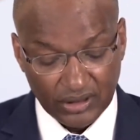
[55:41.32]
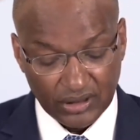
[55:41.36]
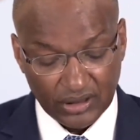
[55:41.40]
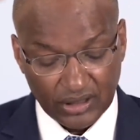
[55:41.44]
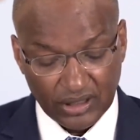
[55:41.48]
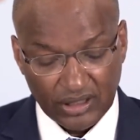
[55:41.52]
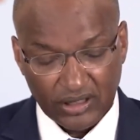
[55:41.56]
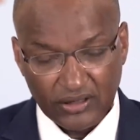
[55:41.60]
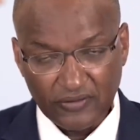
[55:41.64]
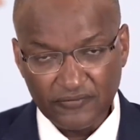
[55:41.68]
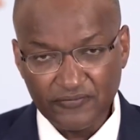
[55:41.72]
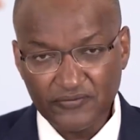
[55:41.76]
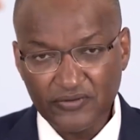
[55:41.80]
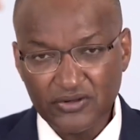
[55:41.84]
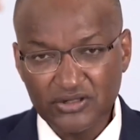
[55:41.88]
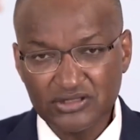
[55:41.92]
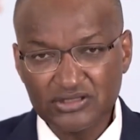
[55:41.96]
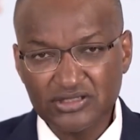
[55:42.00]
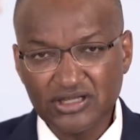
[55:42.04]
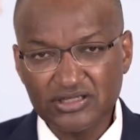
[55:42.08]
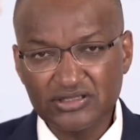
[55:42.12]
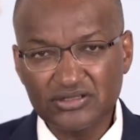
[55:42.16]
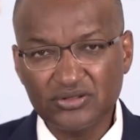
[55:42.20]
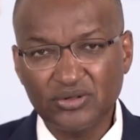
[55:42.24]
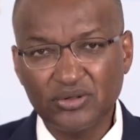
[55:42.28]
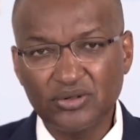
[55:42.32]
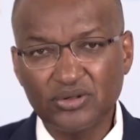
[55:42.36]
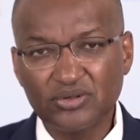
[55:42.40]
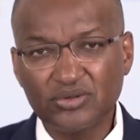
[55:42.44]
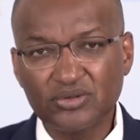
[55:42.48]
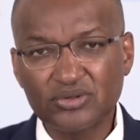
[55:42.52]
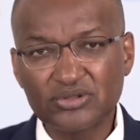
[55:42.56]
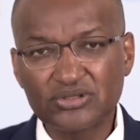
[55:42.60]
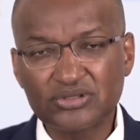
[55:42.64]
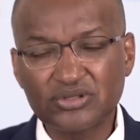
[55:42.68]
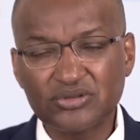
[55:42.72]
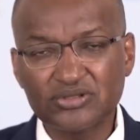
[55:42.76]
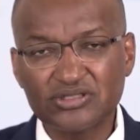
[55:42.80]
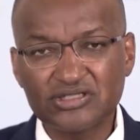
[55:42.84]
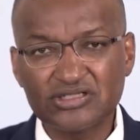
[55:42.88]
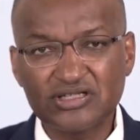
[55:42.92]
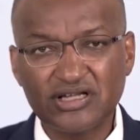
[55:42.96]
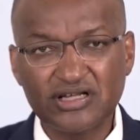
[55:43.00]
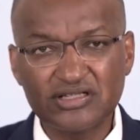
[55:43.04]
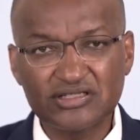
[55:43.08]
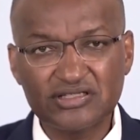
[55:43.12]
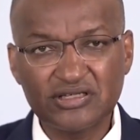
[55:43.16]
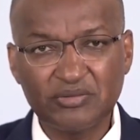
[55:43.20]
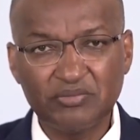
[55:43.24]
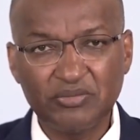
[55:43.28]
Of course, there's all those
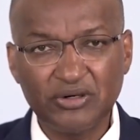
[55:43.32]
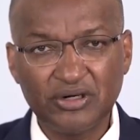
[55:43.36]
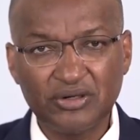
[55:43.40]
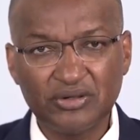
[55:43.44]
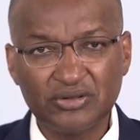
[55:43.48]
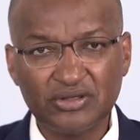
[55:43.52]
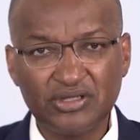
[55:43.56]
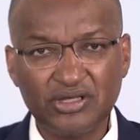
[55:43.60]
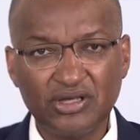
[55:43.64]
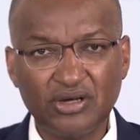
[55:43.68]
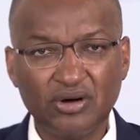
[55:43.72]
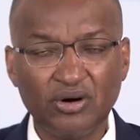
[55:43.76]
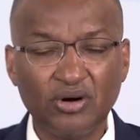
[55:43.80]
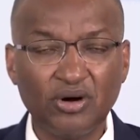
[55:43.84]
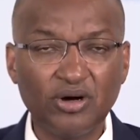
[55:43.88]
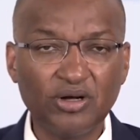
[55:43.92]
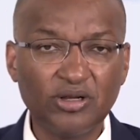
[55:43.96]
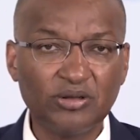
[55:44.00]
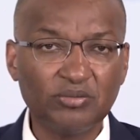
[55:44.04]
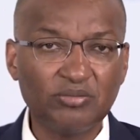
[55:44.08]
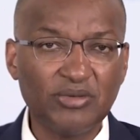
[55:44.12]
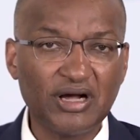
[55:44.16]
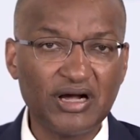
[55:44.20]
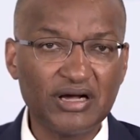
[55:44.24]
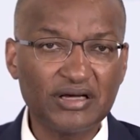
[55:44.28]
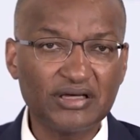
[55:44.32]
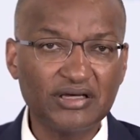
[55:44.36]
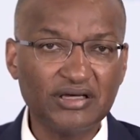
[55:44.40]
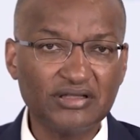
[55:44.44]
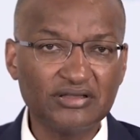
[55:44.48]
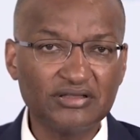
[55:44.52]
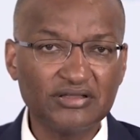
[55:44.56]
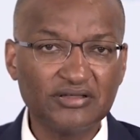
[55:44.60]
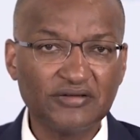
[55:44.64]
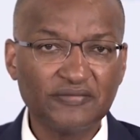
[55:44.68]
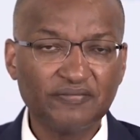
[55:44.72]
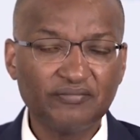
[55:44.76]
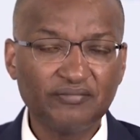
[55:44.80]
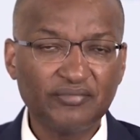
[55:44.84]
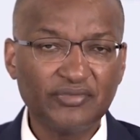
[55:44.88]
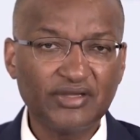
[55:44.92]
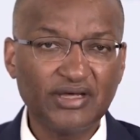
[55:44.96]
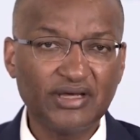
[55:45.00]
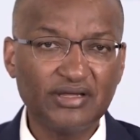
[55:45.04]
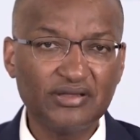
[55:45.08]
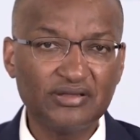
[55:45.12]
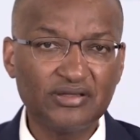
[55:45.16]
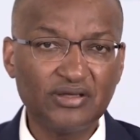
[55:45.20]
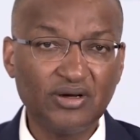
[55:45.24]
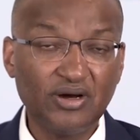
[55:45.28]
concerns about the oil market,
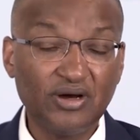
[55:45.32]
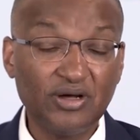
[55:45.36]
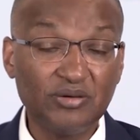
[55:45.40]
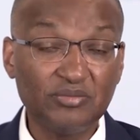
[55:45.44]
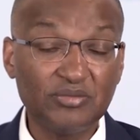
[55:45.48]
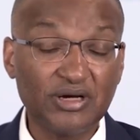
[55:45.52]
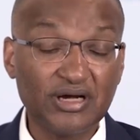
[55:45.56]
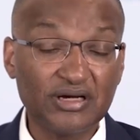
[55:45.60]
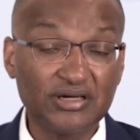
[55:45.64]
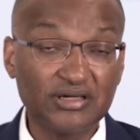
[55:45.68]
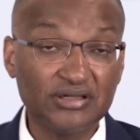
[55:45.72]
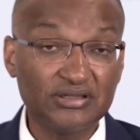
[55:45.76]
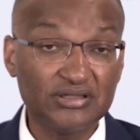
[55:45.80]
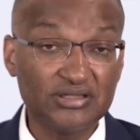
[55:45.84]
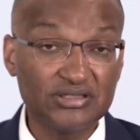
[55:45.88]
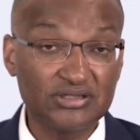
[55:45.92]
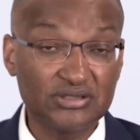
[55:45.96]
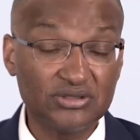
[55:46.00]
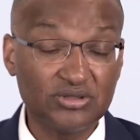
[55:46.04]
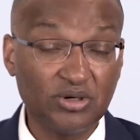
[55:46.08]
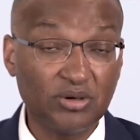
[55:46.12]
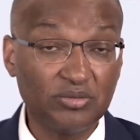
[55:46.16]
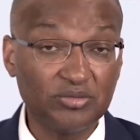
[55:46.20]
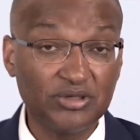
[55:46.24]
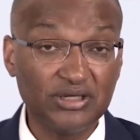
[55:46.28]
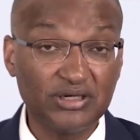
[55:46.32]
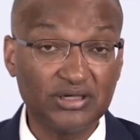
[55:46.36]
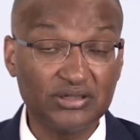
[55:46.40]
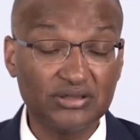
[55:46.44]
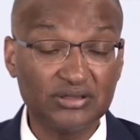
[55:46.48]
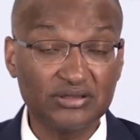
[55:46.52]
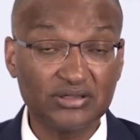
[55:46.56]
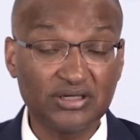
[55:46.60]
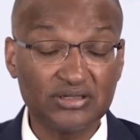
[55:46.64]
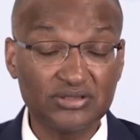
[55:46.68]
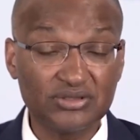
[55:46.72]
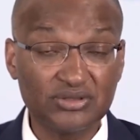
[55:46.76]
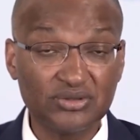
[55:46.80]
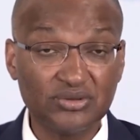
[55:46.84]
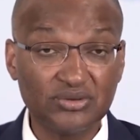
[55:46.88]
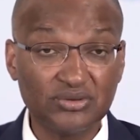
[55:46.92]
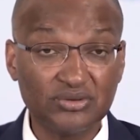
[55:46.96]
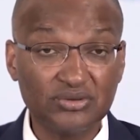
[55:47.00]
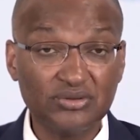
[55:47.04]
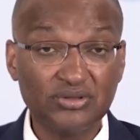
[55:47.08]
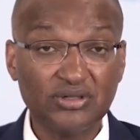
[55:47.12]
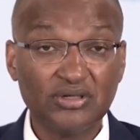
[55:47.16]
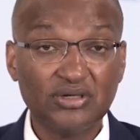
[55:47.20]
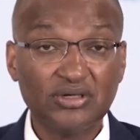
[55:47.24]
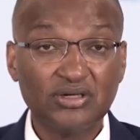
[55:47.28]
and the oil market is dominant, as you
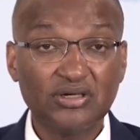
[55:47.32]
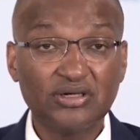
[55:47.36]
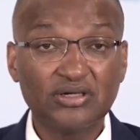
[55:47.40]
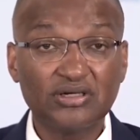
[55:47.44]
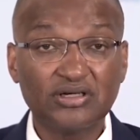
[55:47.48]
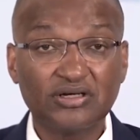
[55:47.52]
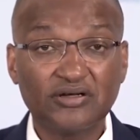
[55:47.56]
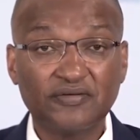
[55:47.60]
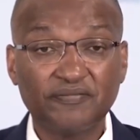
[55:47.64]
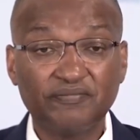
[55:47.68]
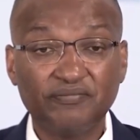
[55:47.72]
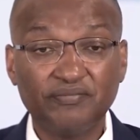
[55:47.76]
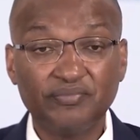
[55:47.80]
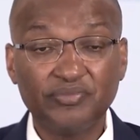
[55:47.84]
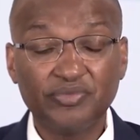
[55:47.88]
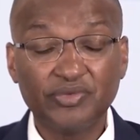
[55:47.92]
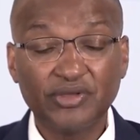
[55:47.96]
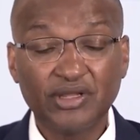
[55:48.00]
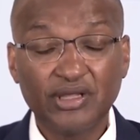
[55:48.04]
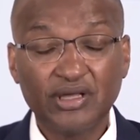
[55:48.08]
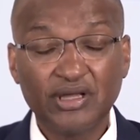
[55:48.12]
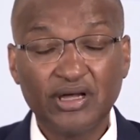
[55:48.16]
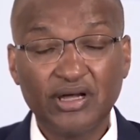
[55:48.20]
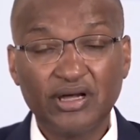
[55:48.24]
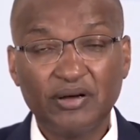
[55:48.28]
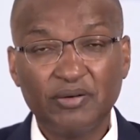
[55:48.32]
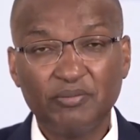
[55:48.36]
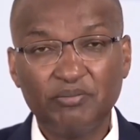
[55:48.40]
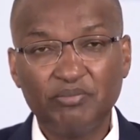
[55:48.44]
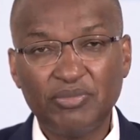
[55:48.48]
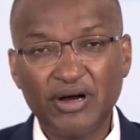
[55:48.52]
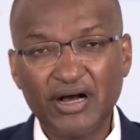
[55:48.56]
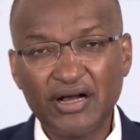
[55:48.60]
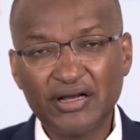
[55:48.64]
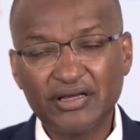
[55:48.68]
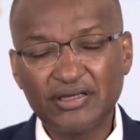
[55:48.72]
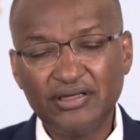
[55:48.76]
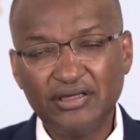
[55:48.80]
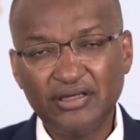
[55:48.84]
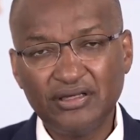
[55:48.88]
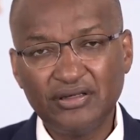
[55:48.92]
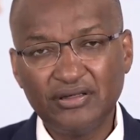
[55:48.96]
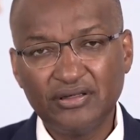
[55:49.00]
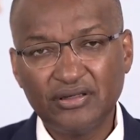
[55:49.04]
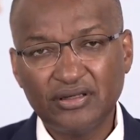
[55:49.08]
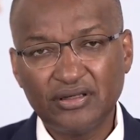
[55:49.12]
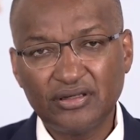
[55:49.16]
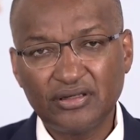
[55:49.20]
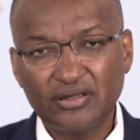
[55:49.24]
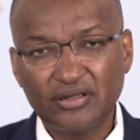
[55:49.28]
know. Back
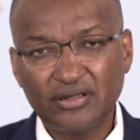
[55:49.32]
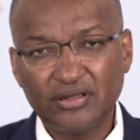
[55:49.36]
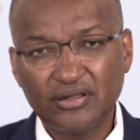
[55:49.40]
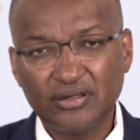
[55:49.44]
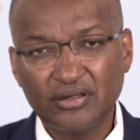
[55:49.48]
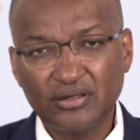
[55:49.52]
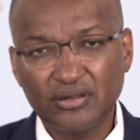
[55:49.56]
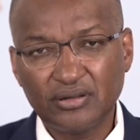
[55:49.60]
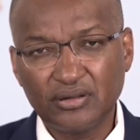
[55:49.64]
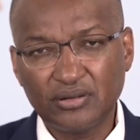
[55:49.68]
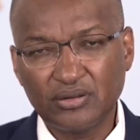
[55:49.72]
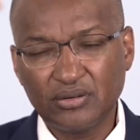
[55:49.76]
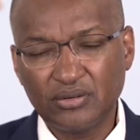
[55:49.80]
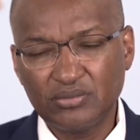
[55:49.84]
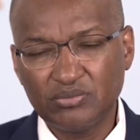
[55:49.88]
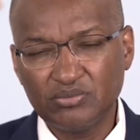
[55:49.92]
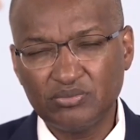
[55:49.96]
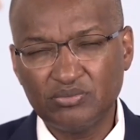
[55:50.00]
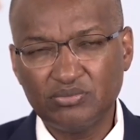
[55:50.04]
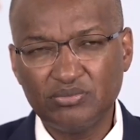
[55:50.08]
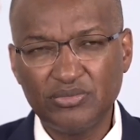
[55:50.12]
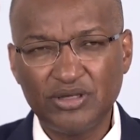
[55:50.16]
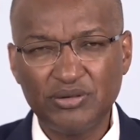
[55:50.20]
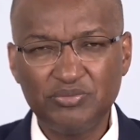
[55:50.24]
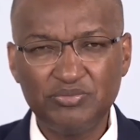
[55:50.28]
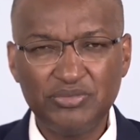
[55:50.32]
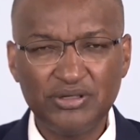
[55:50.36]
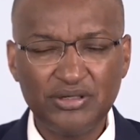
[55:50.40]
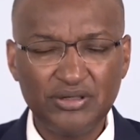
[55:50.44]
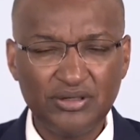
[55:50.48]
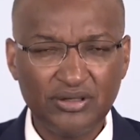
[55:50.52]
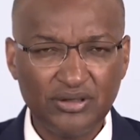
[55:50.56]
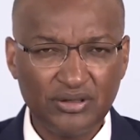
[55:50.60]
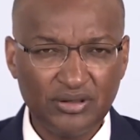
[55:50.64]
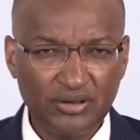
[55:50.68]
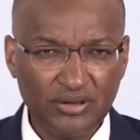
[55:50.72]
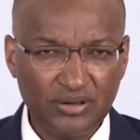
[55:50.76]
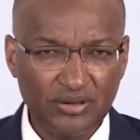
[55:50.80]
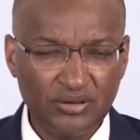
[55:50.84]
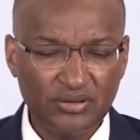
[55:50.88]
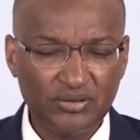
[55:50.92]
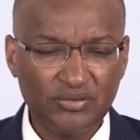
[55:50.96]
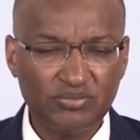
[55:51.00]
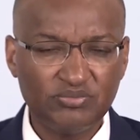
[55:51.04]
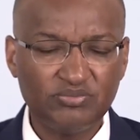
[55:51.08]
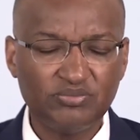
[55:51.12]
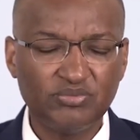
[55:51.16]
in maybe